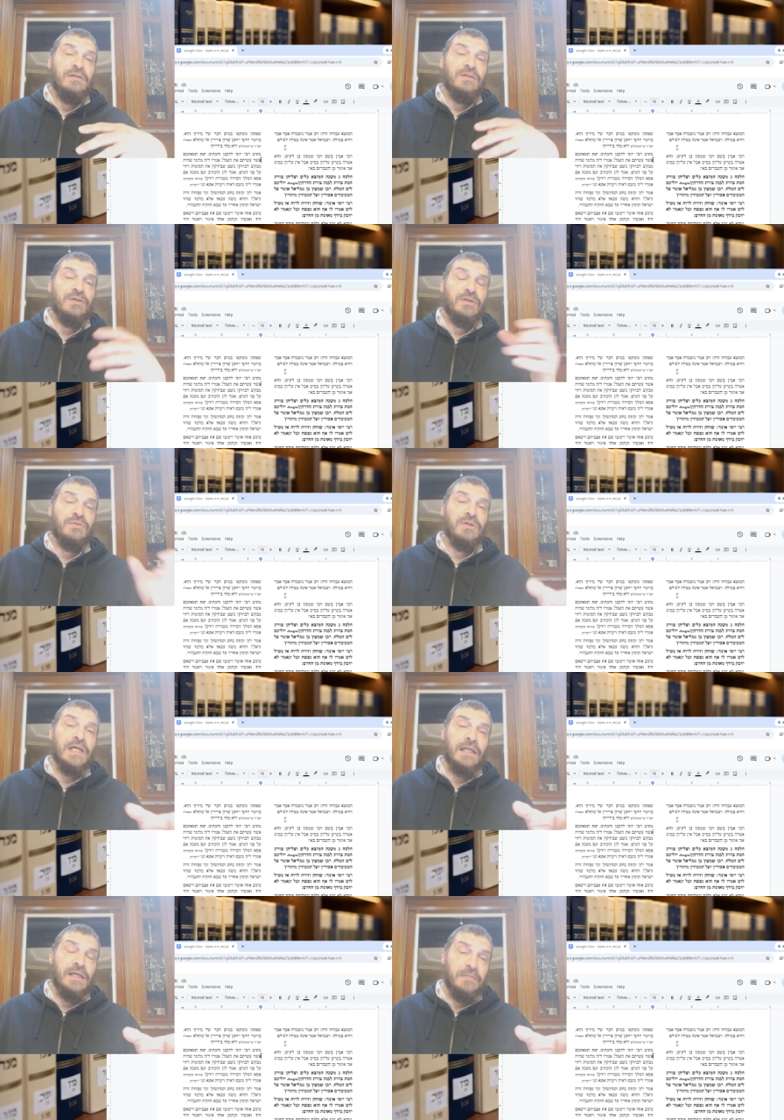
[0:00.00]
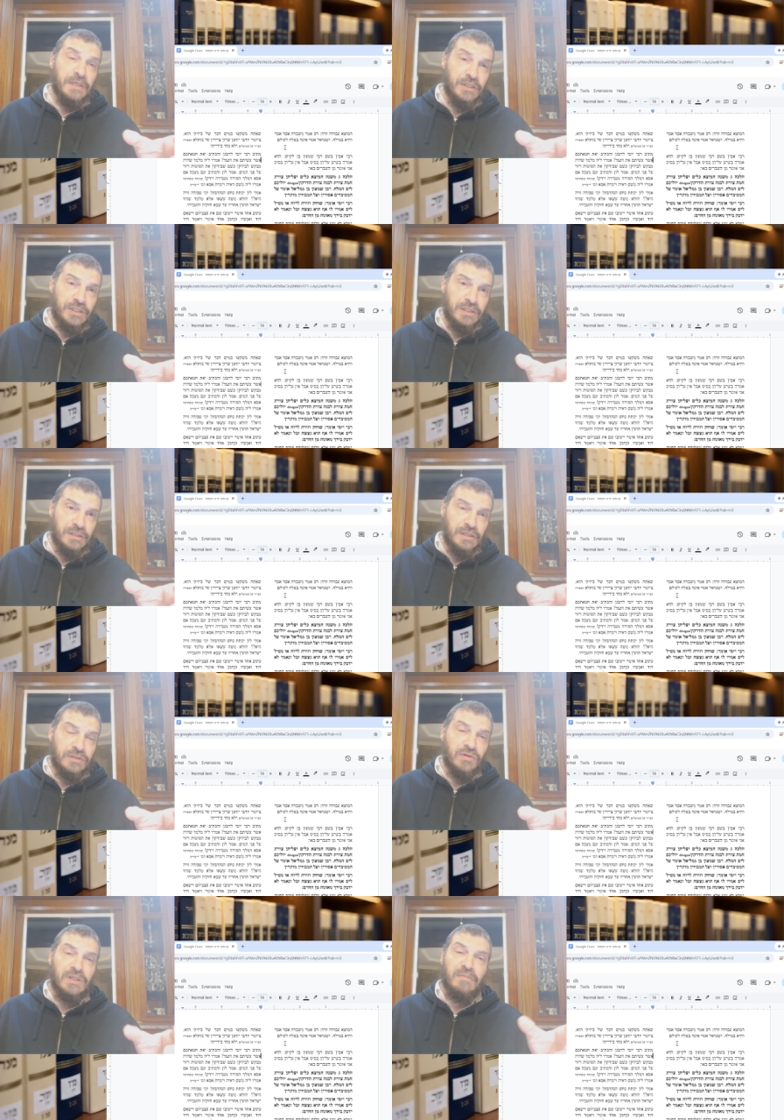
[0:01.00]
So he took that image, it's
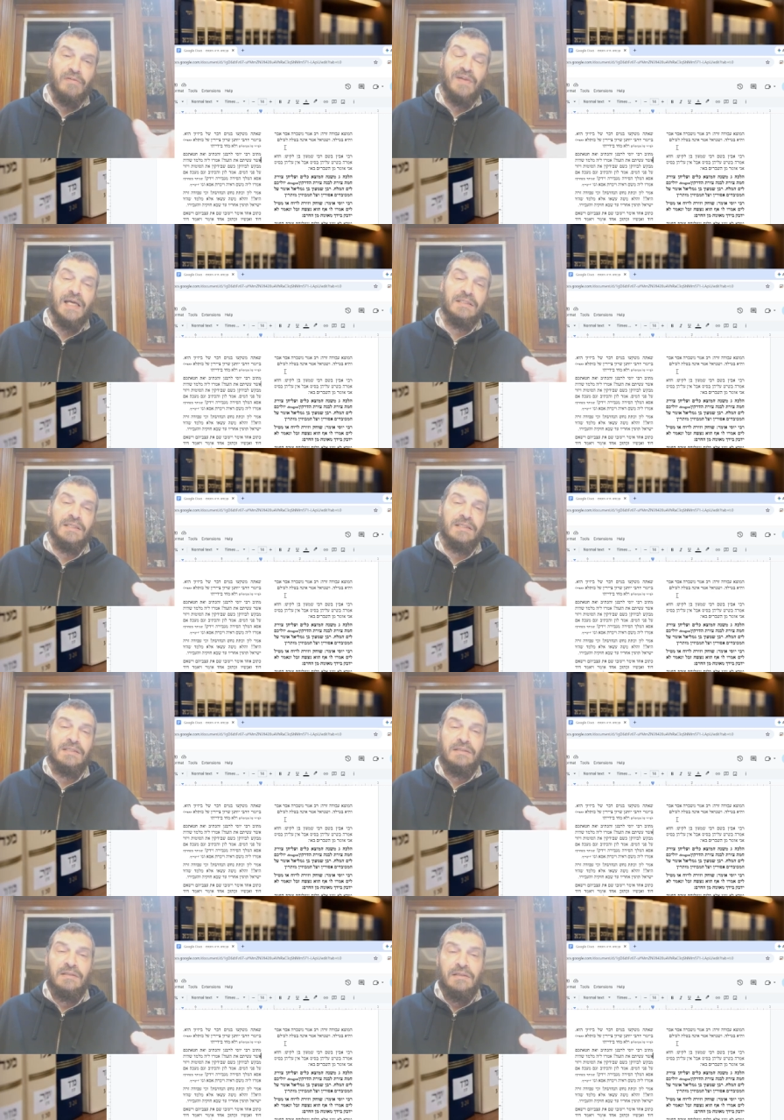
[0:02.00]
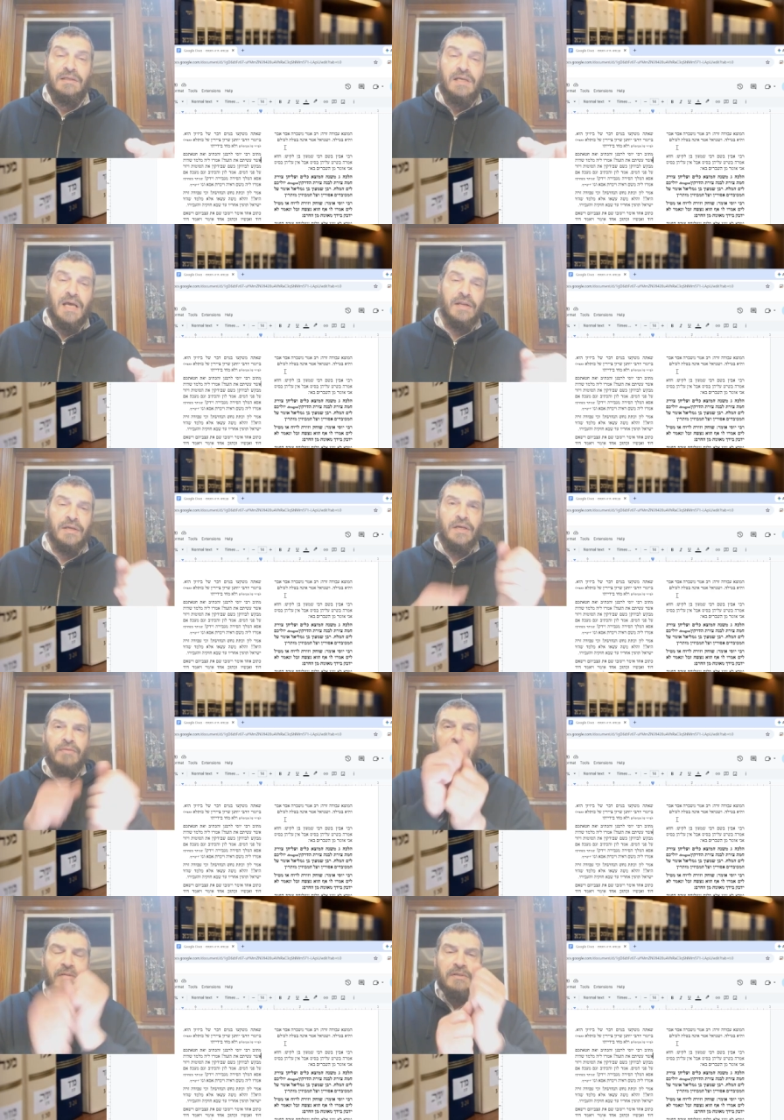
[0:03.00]
called a mefletzes, and he
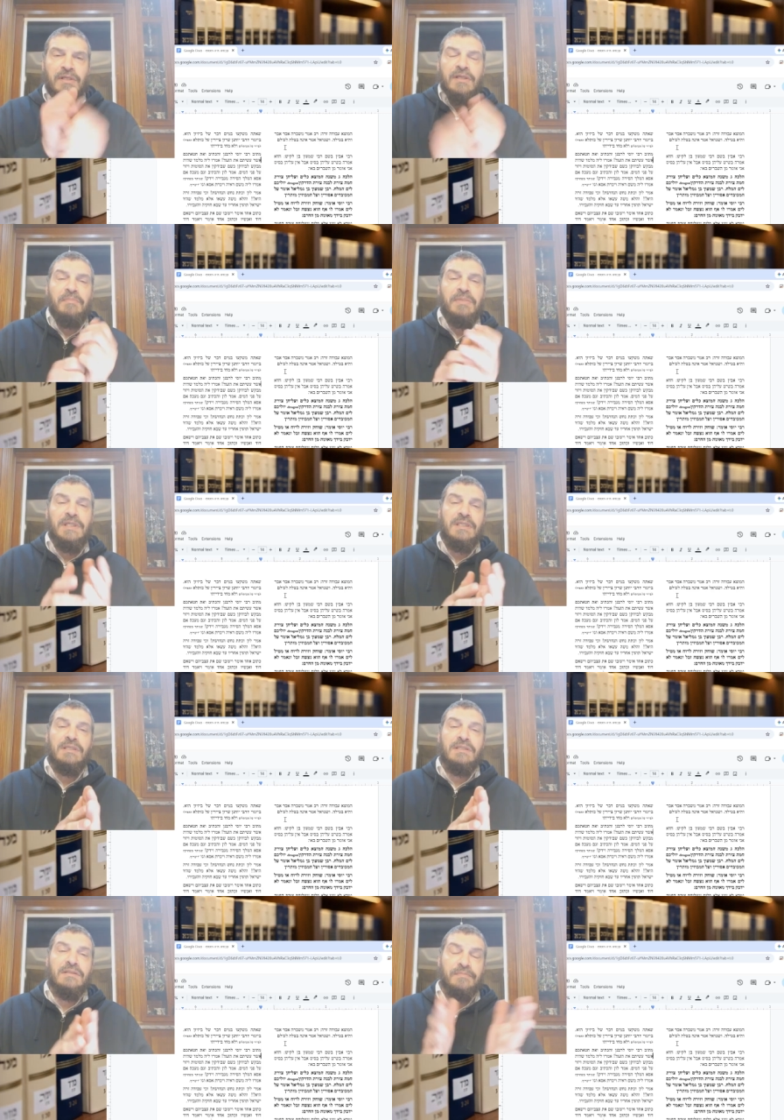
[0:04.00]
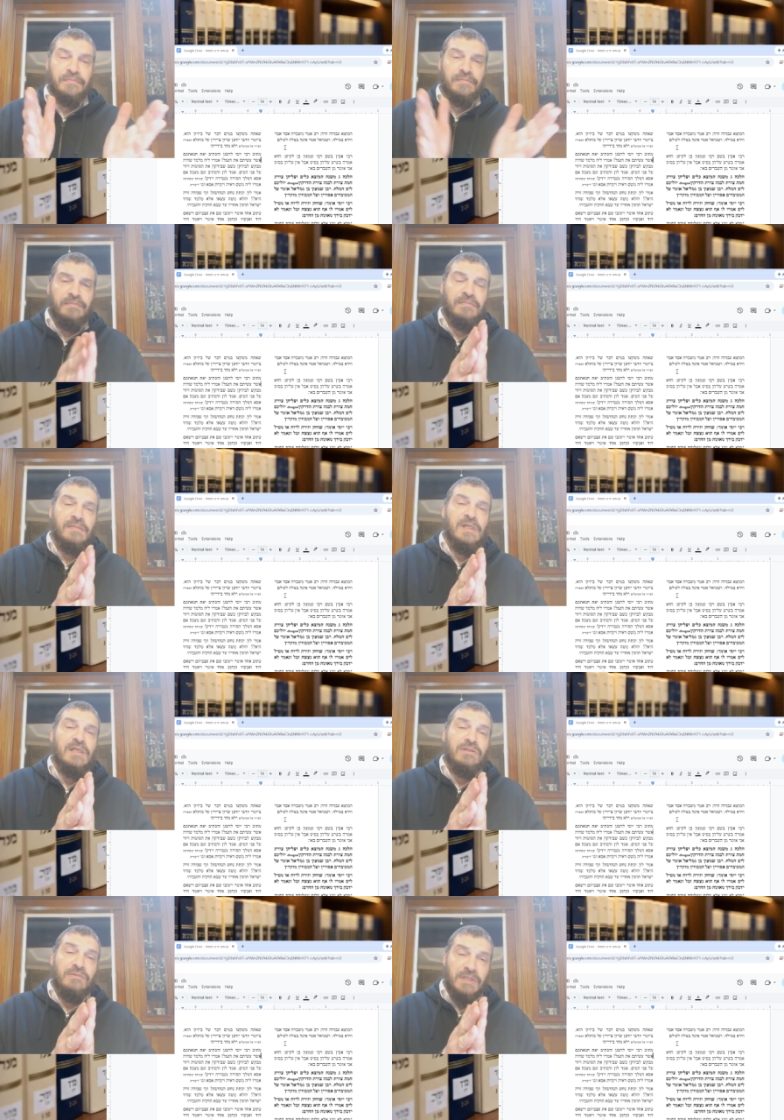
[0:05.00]
ground it into pieces.
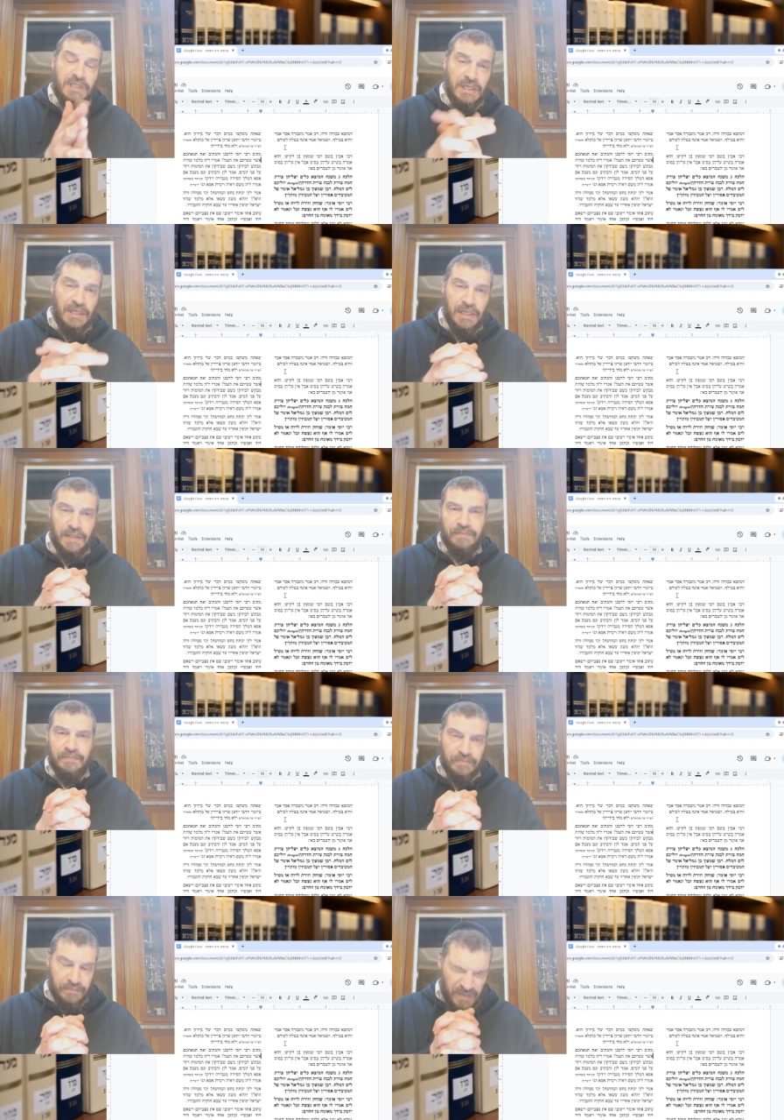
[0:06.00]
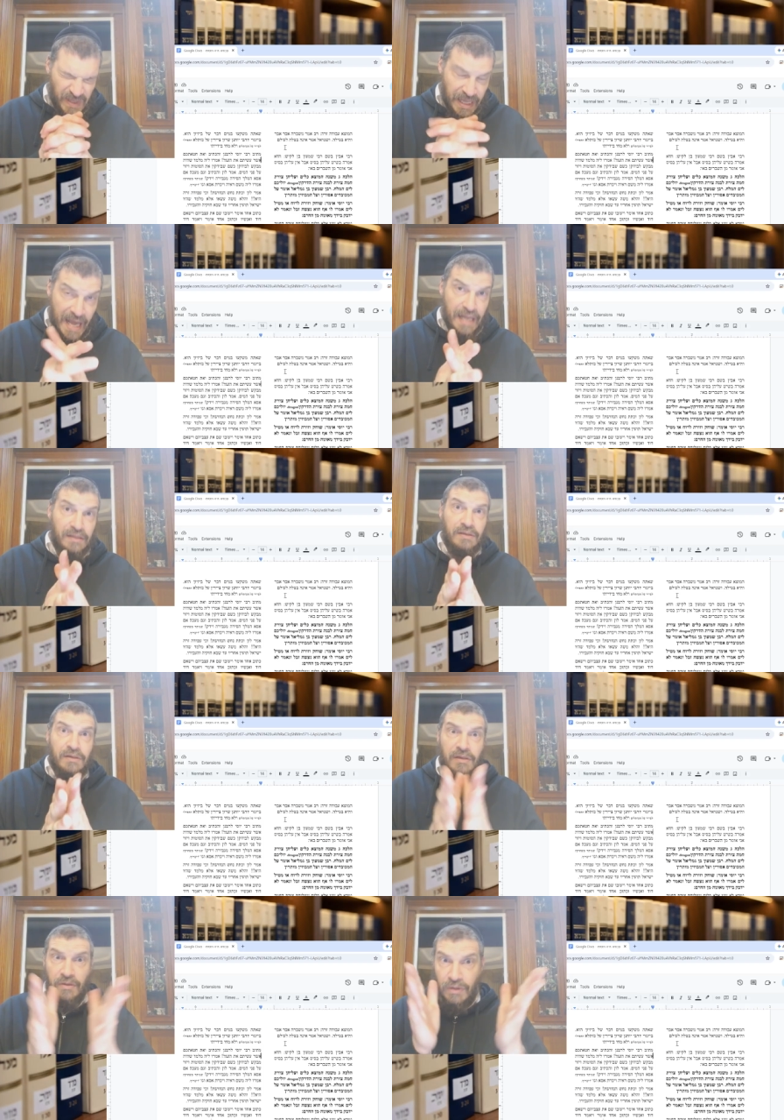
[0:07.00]
So we see that
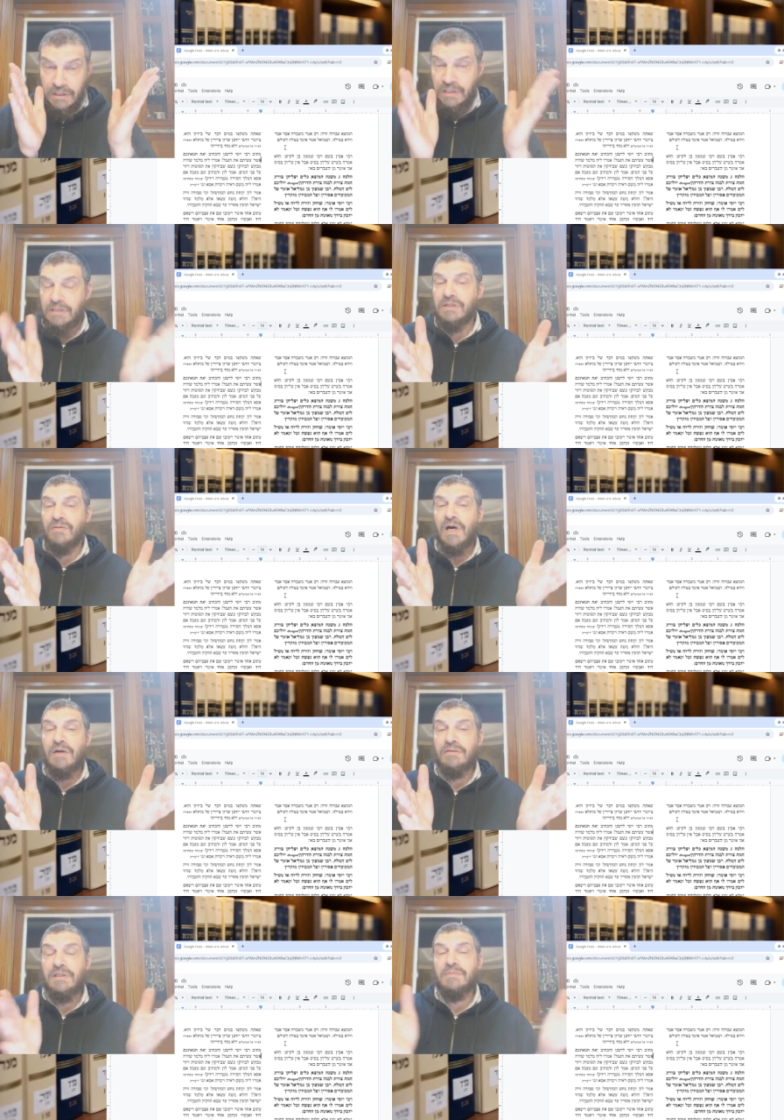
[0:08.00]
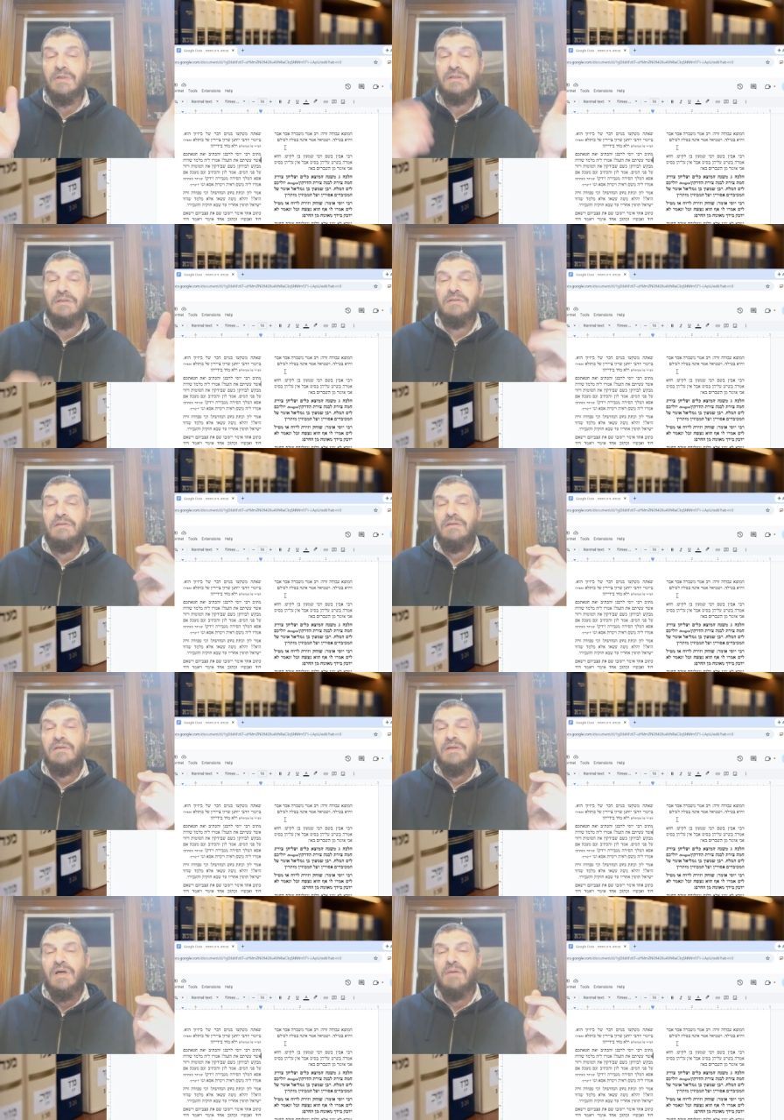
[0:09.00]
once it's ground, it's mutter.
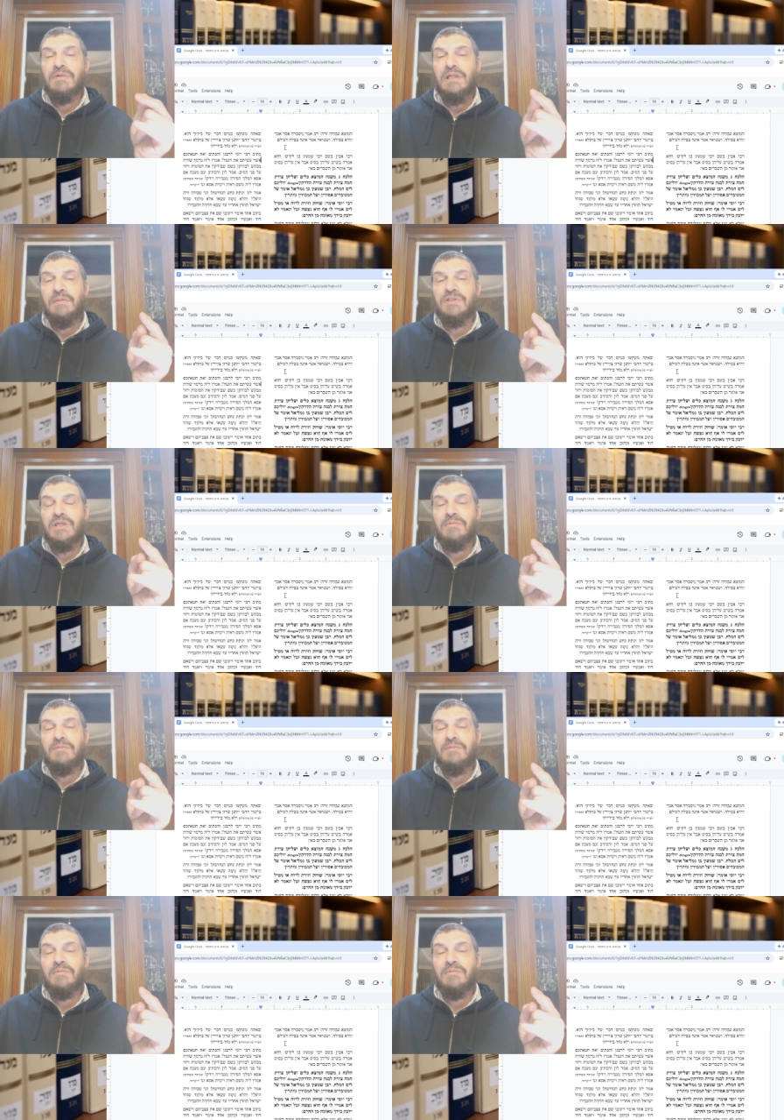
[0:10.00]
It